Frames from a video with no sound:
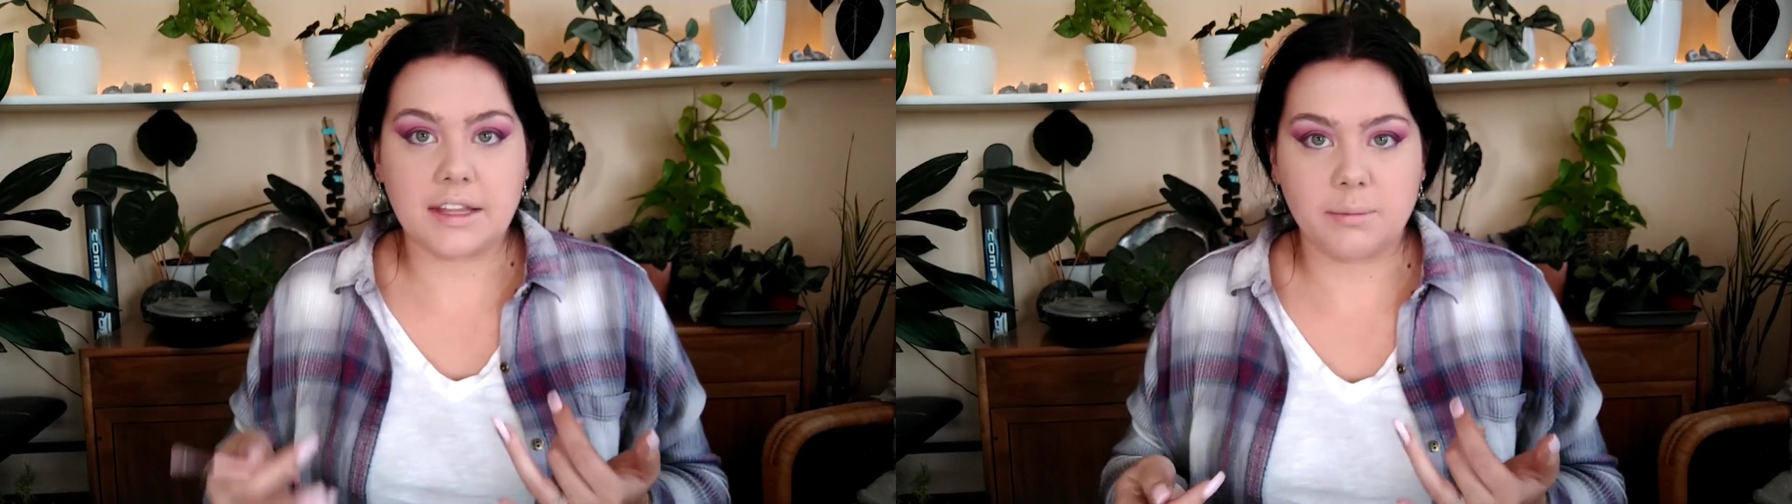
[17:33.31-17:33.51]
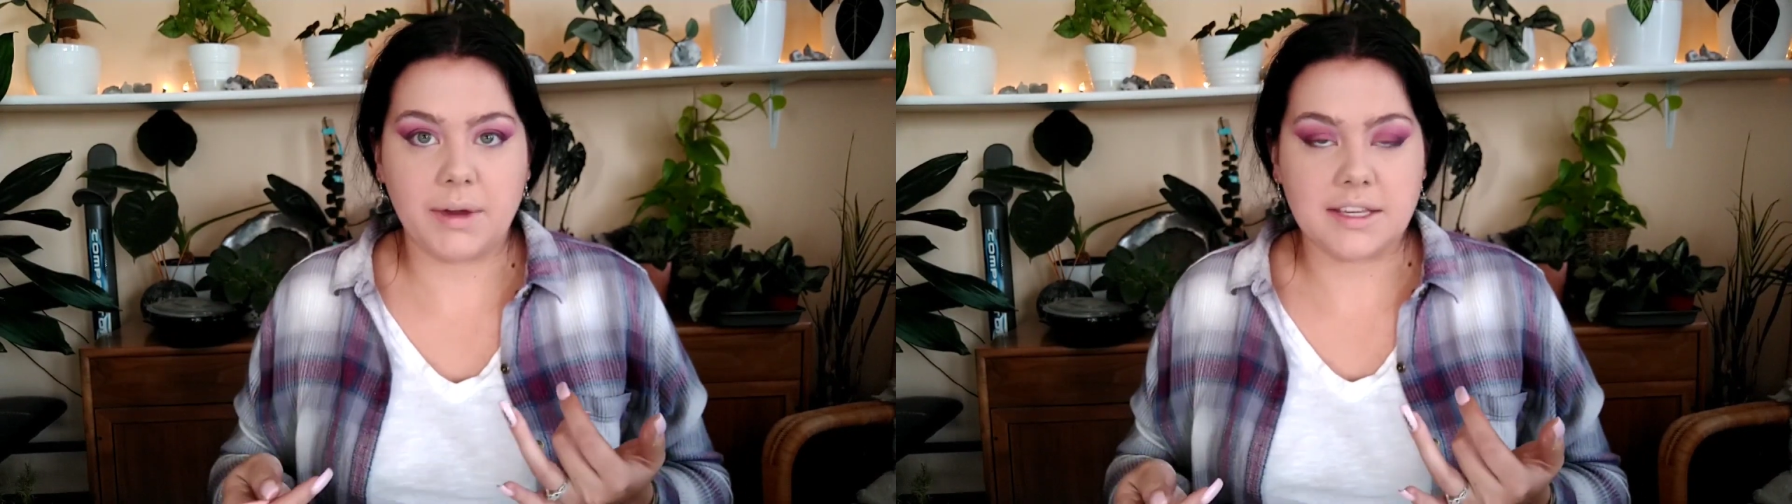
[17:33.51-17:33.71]
at
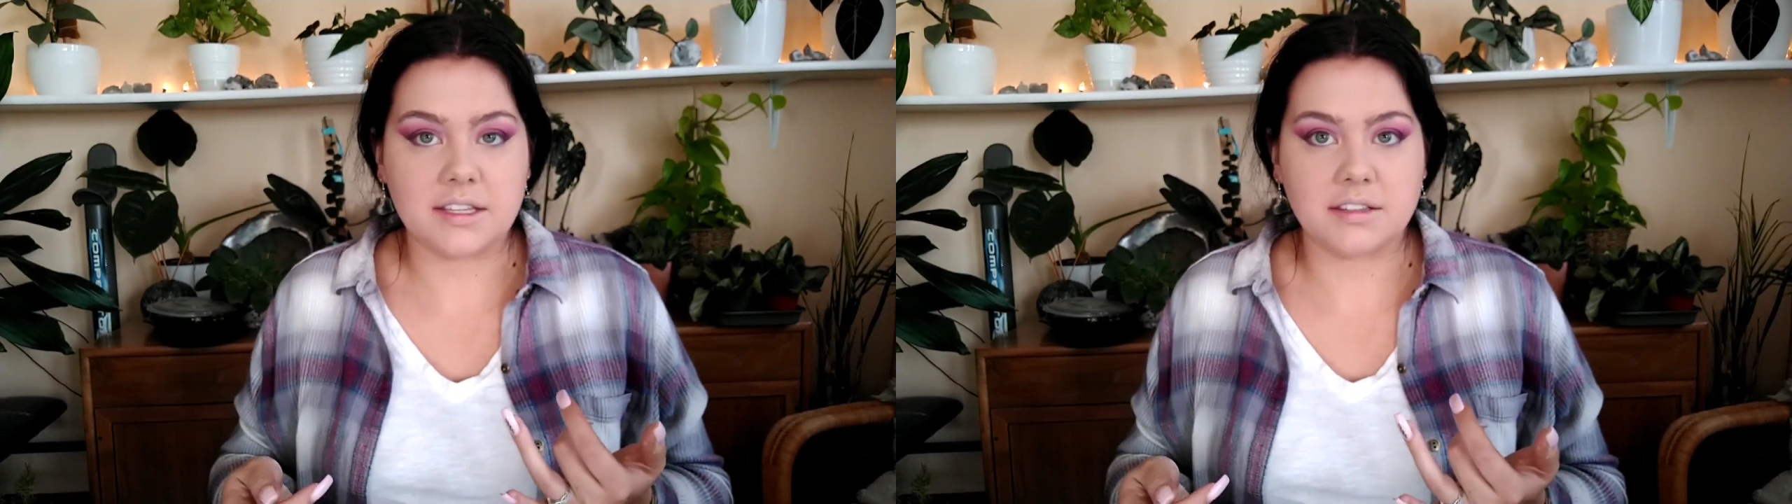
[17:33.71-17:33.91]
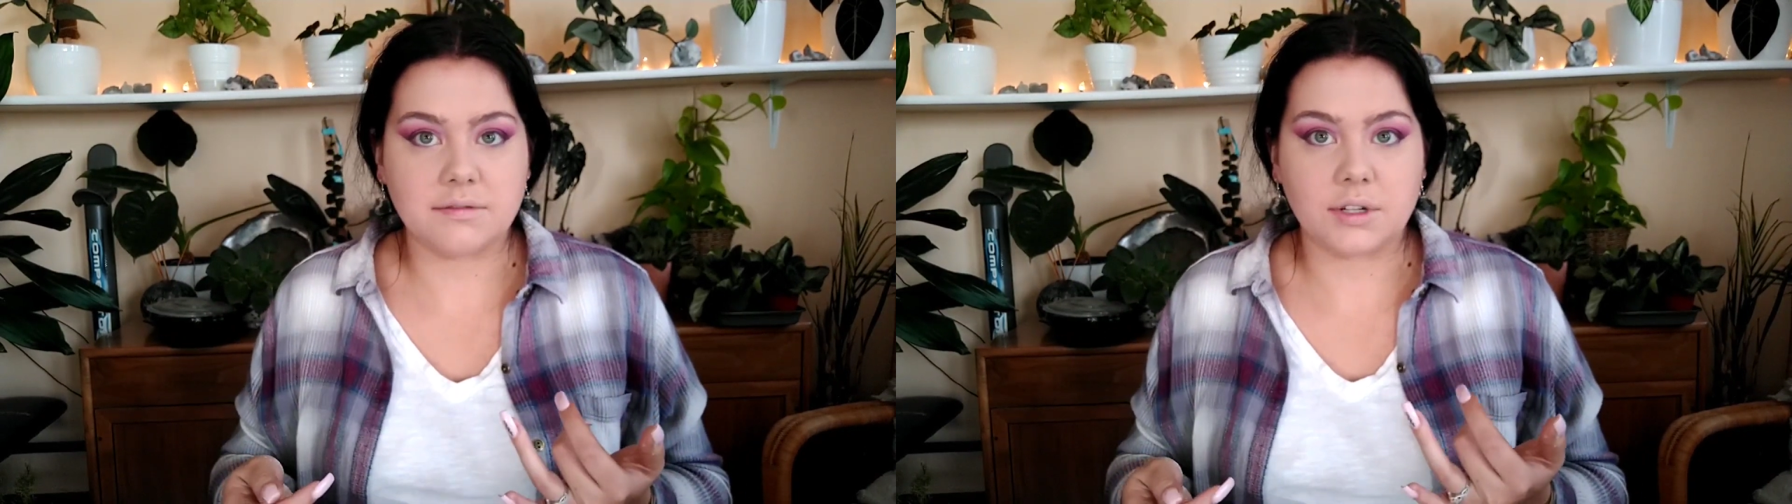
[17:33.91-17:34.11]
the
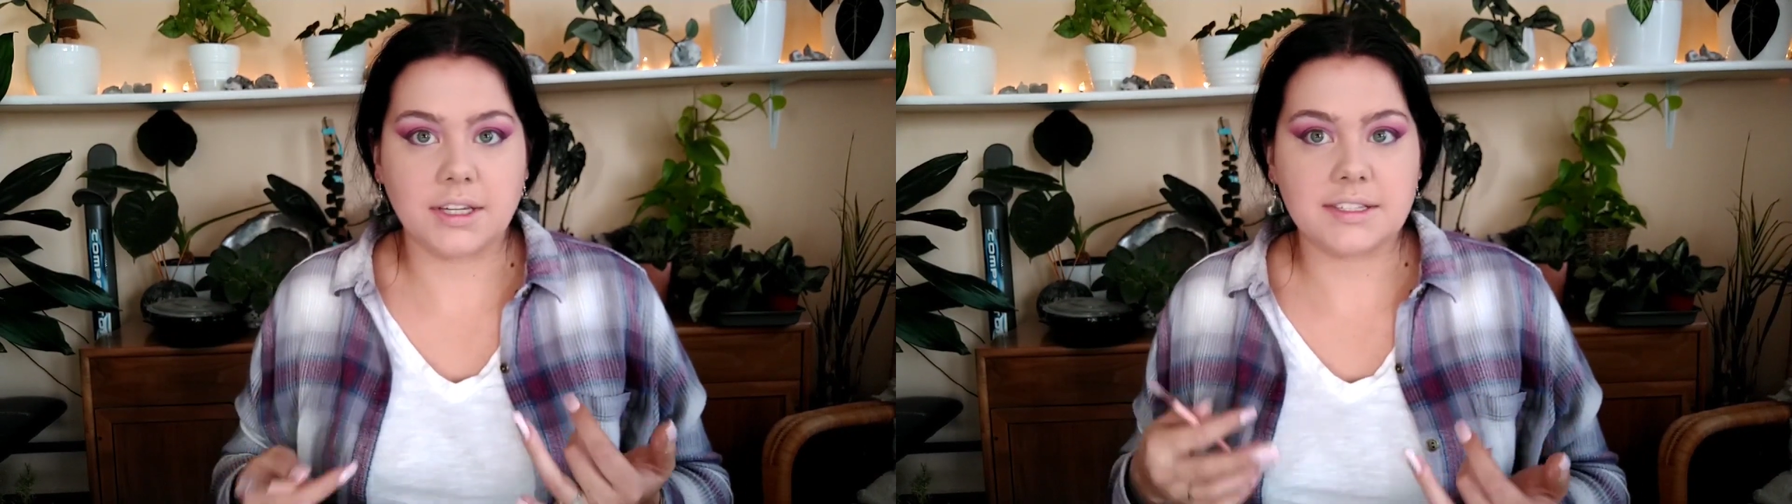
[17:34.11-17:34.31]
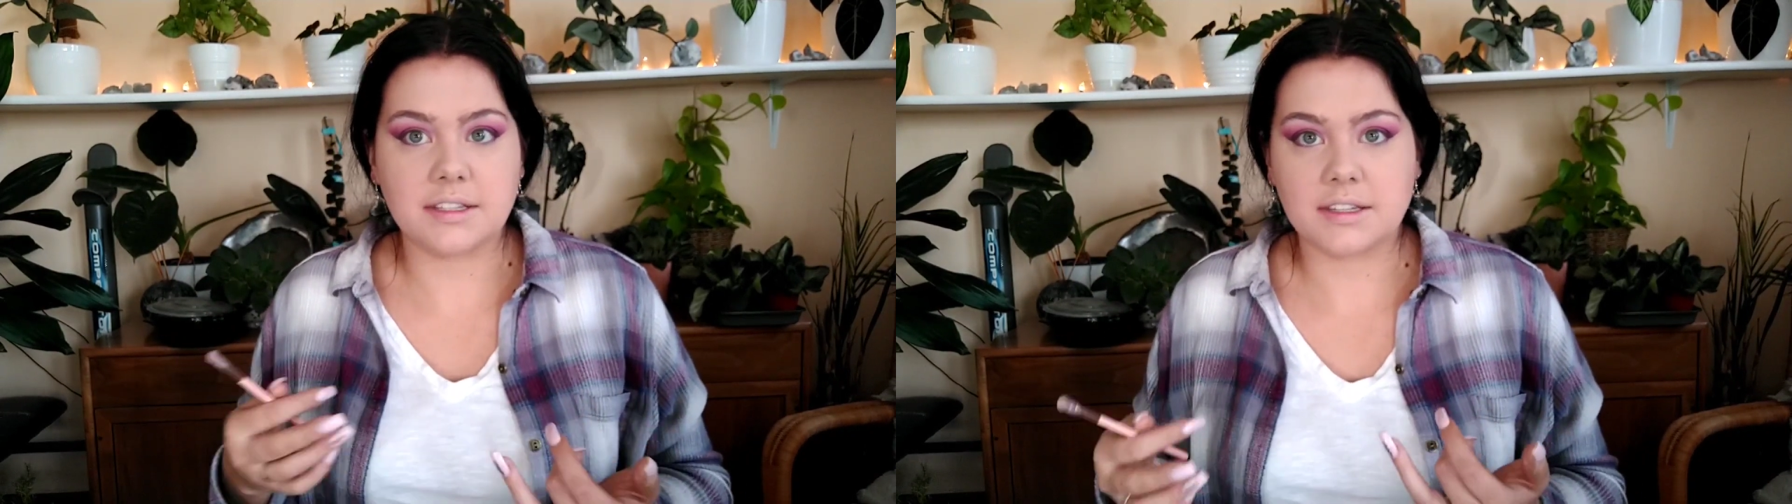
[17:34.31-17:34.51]
bases of
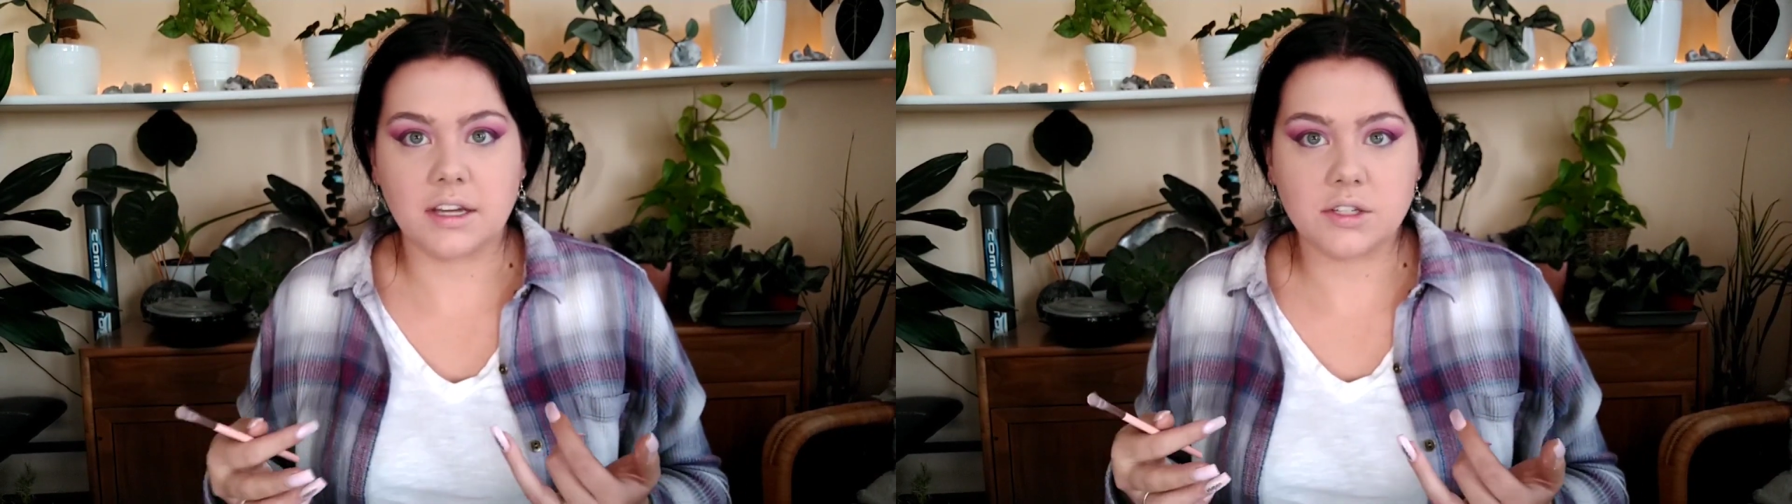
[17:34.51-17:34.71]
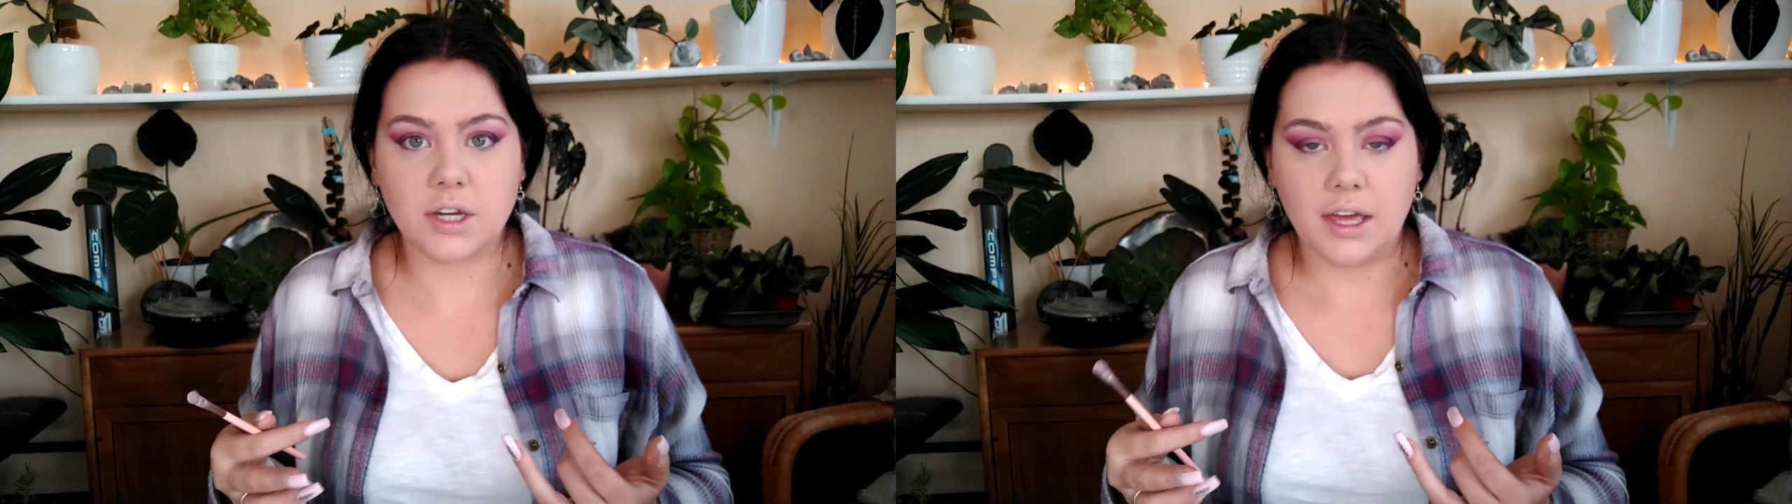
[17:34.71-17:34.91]
trees and
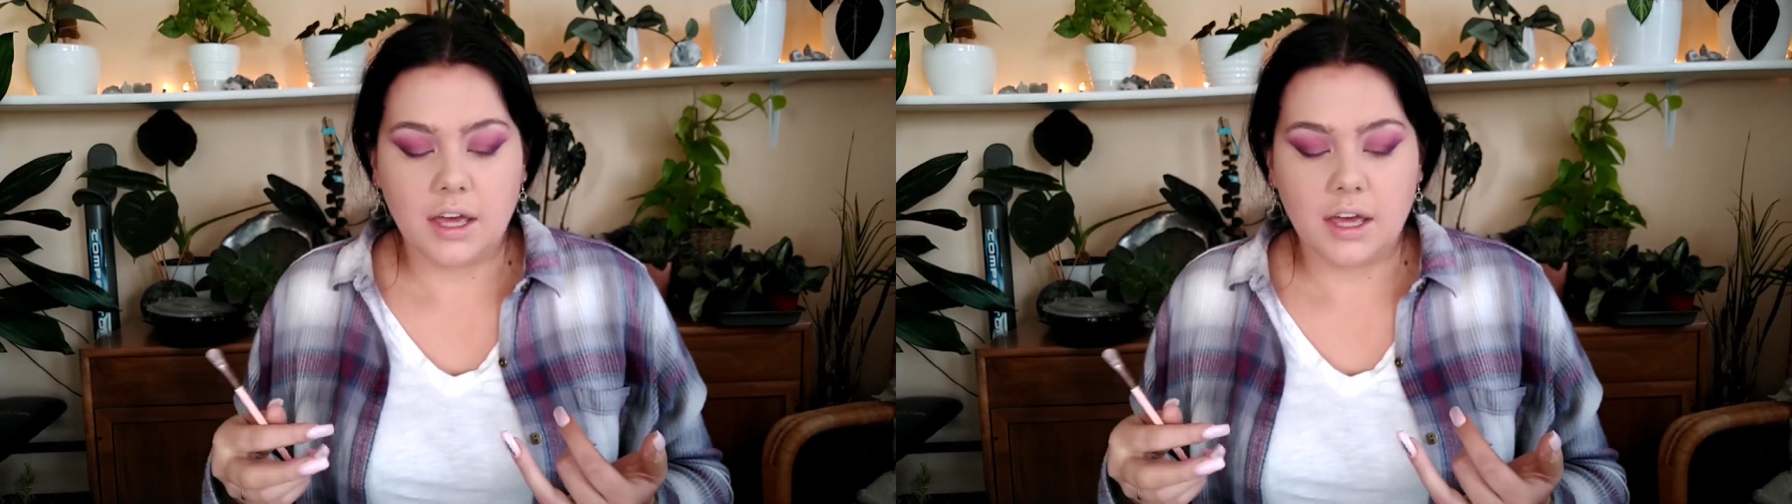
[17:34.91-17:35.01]
such.